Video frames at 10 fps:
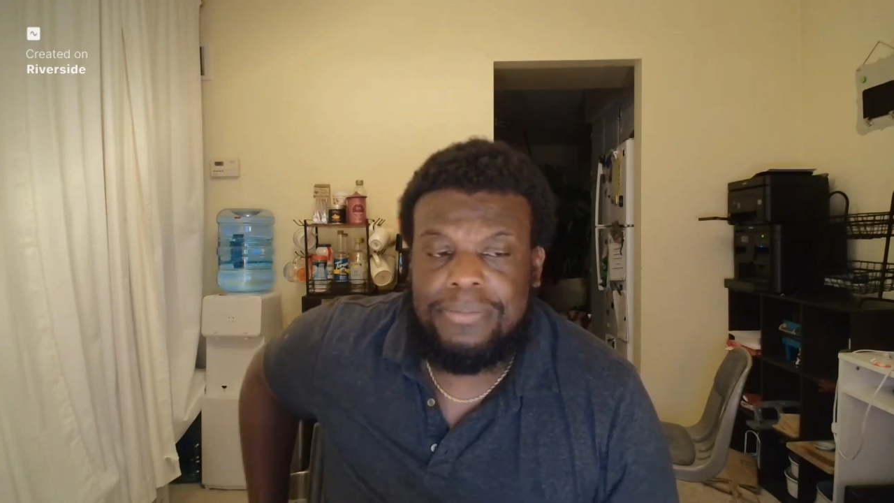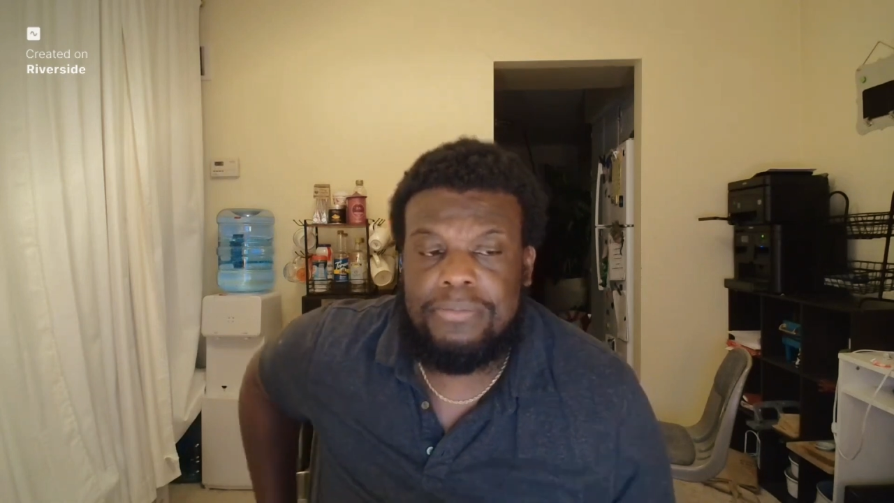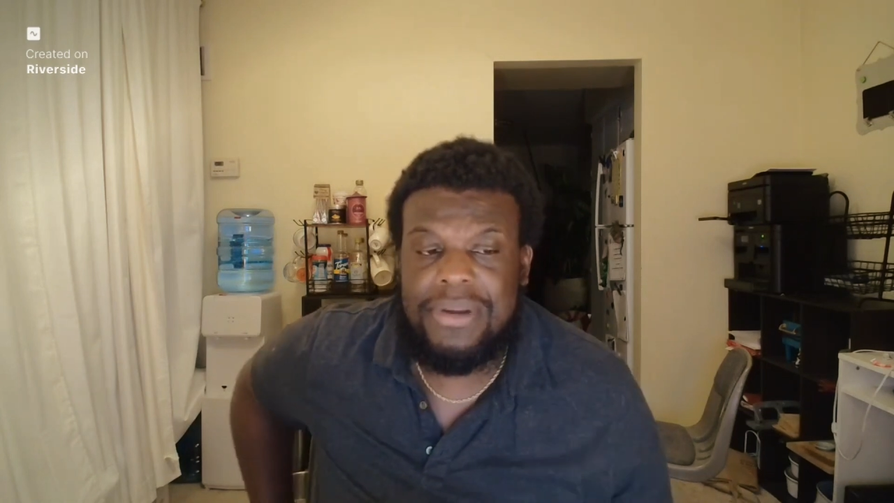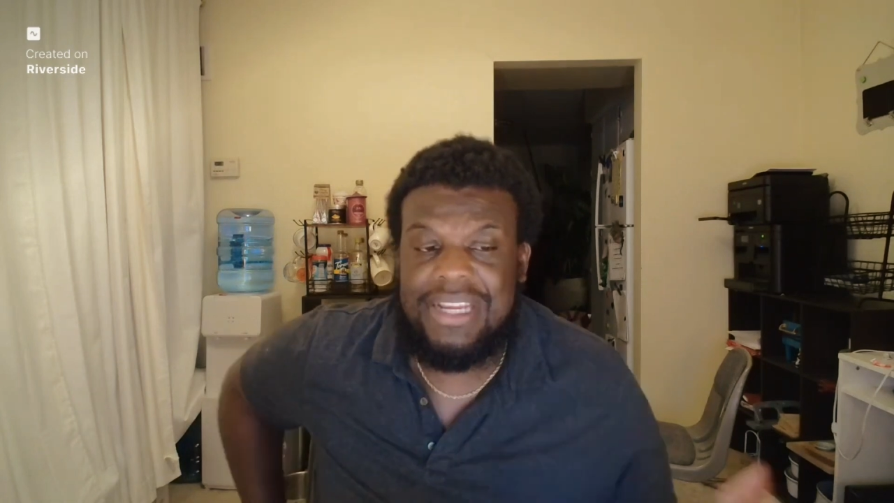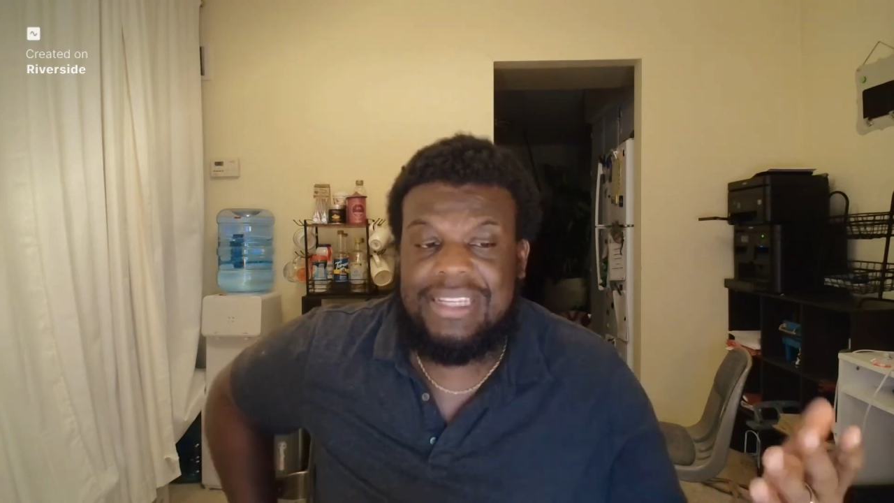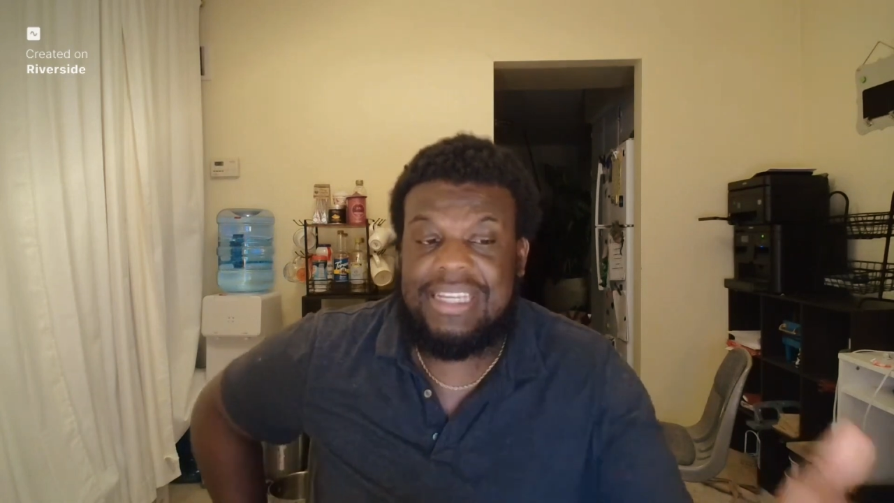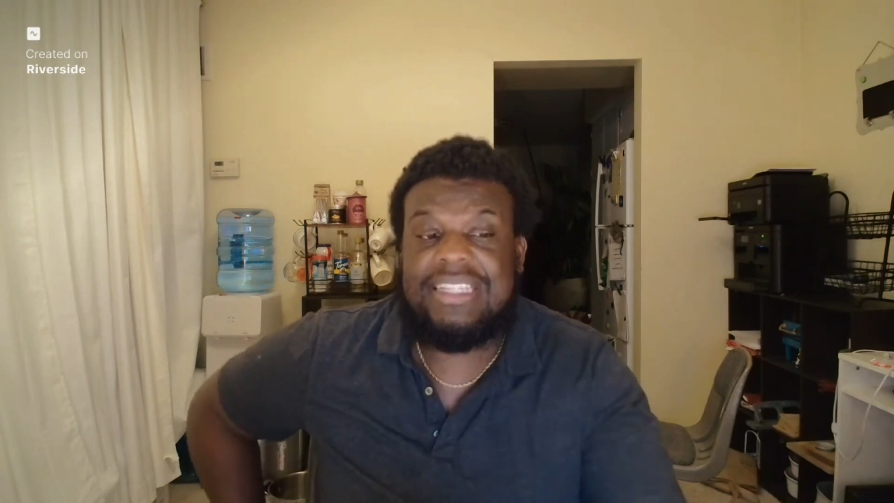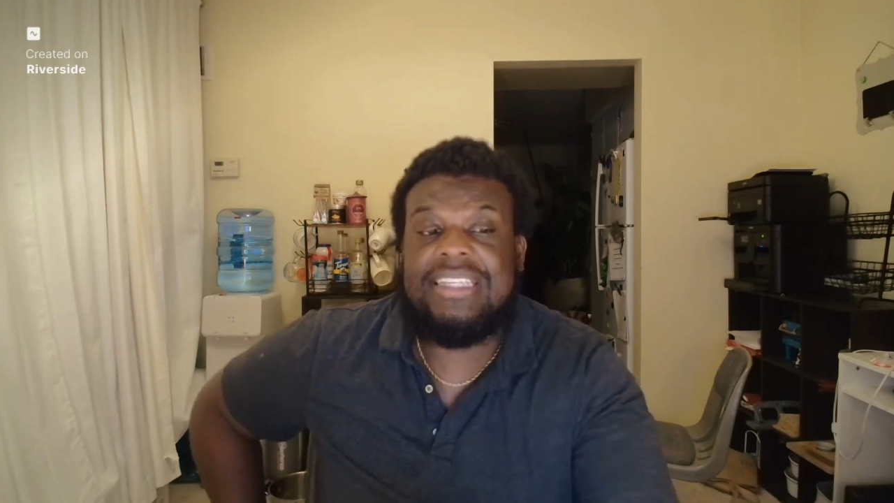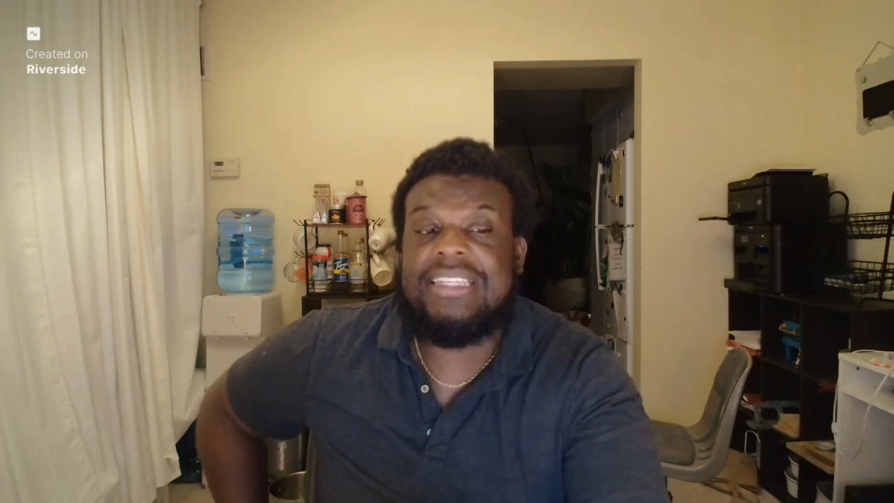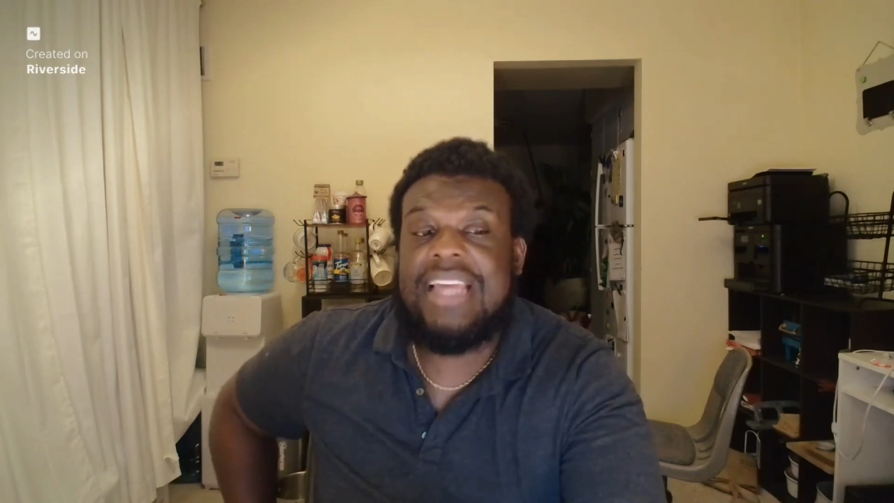Pretty
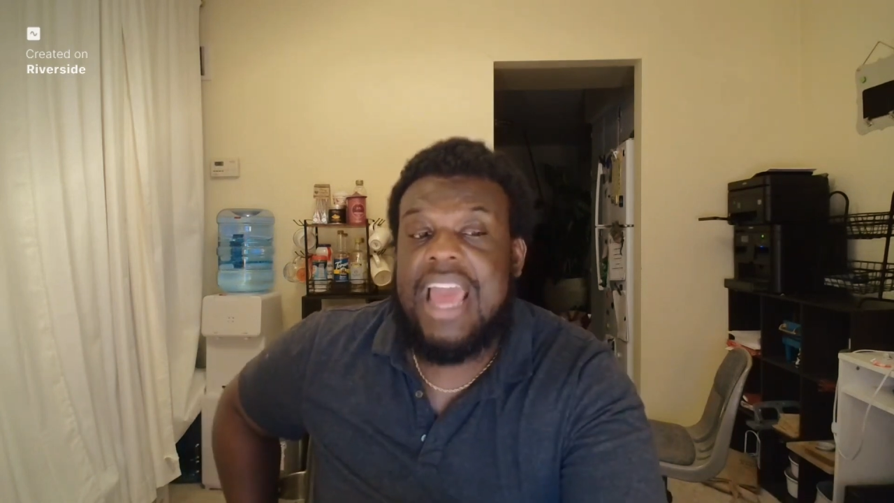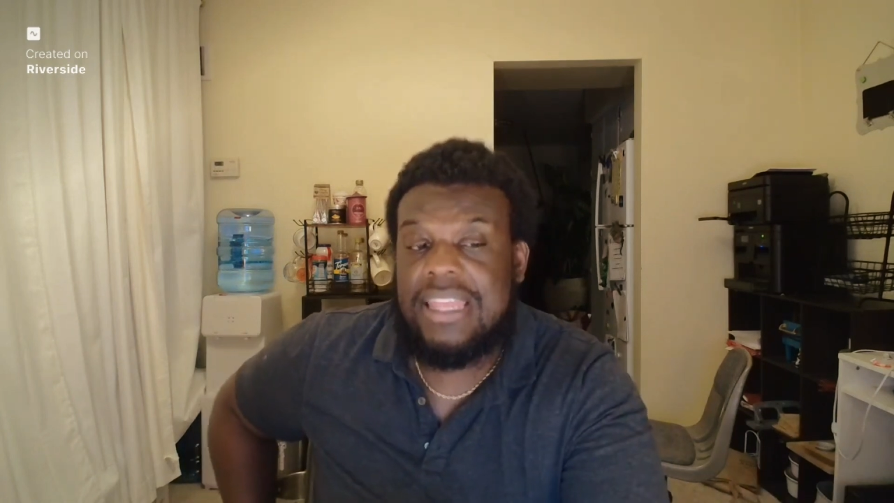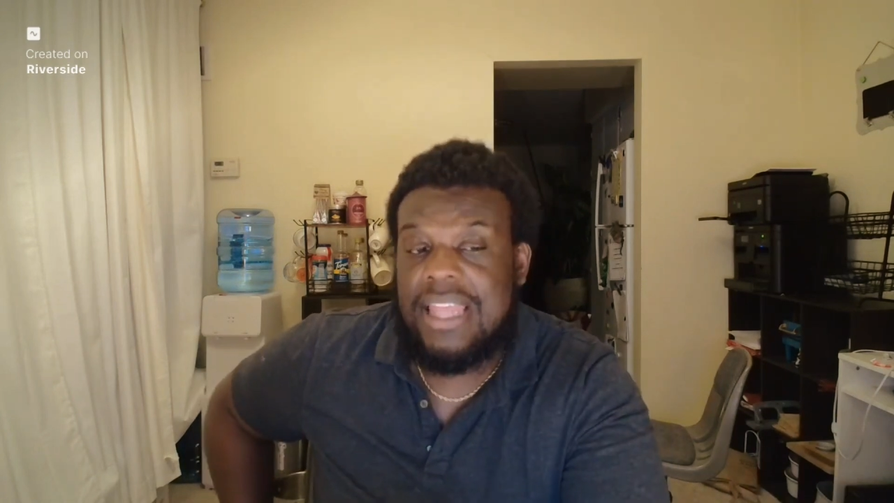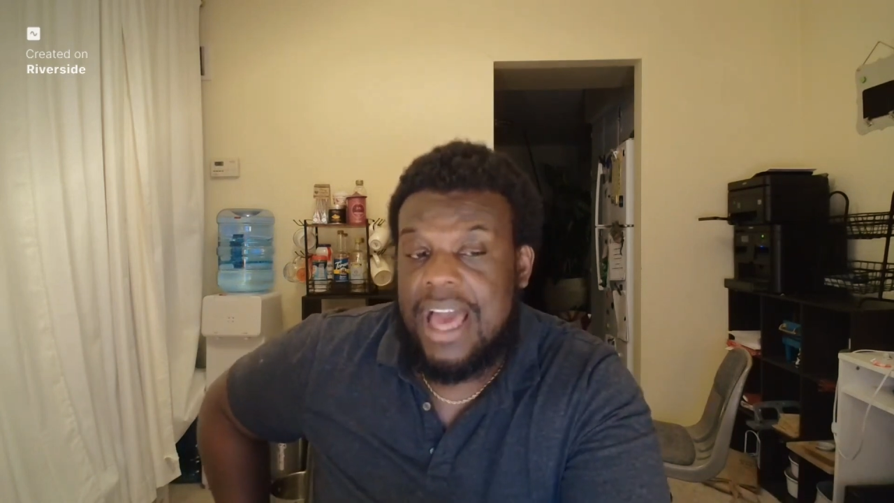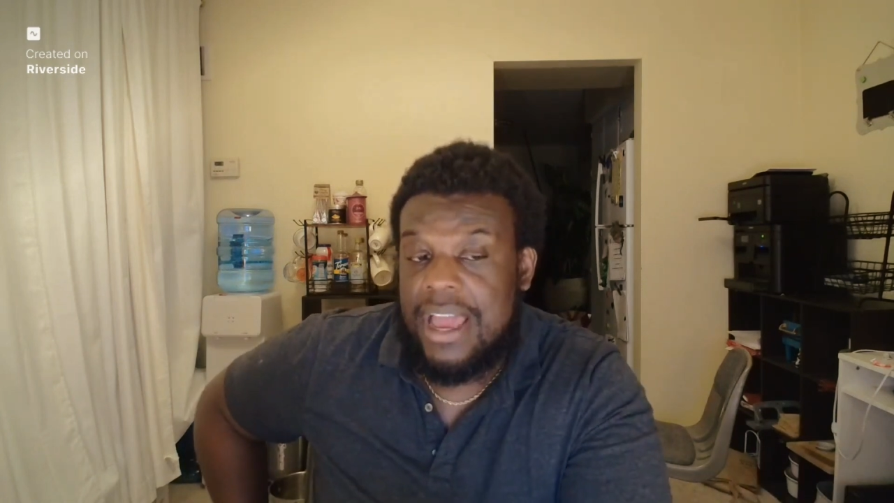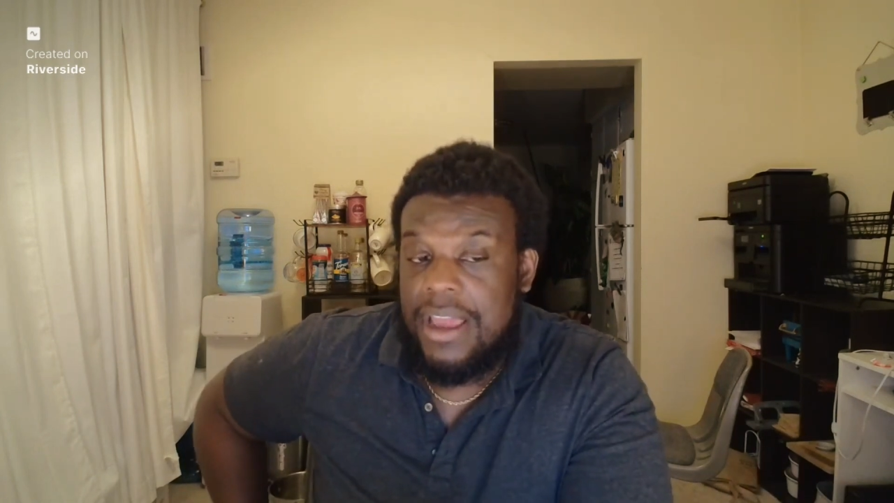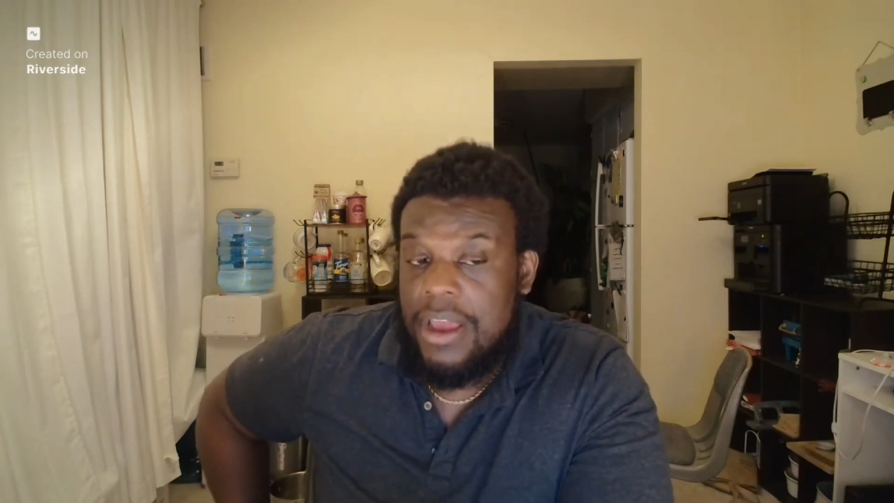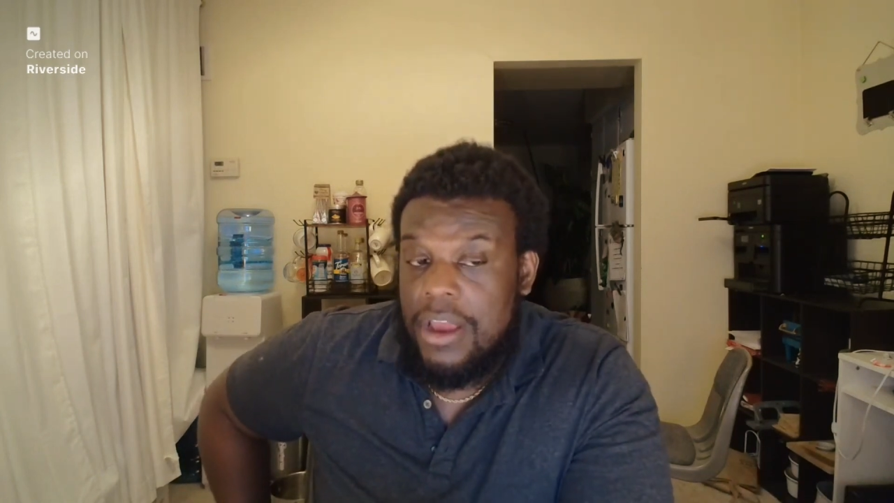decent stat line,